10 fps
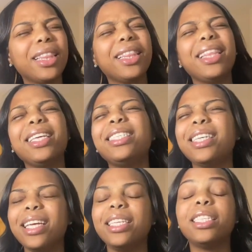This
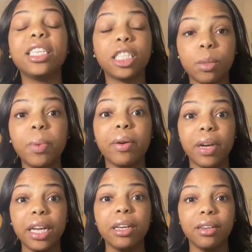is the
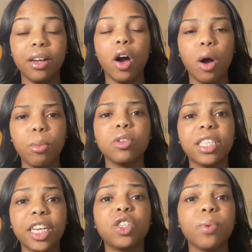spirit,
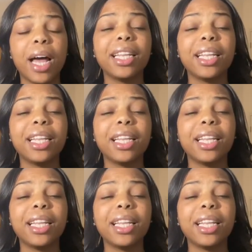homosexuality.